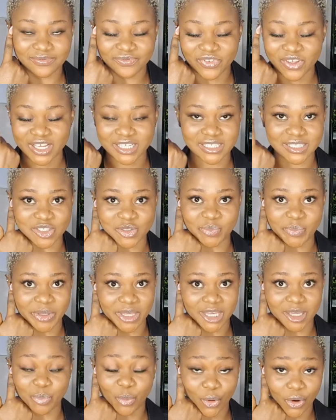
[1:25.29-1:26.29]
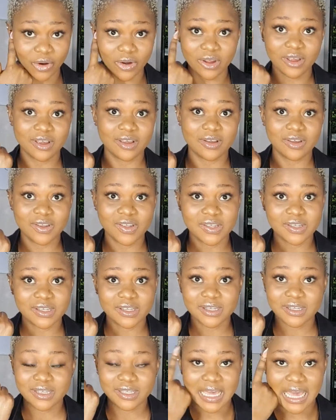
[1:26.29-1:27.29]
Yes, it's big, but
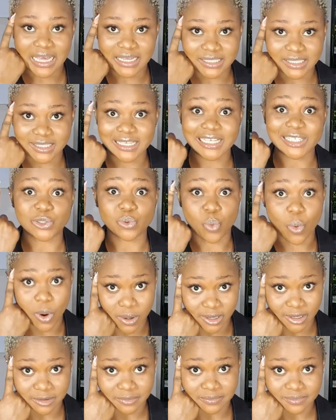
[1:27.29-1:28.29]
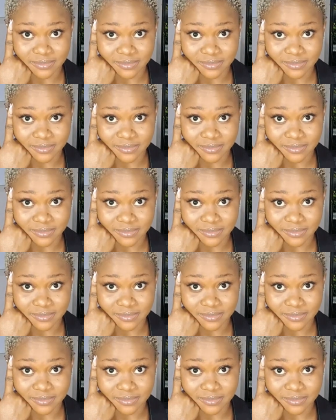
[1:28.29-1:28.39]
yes, it's one.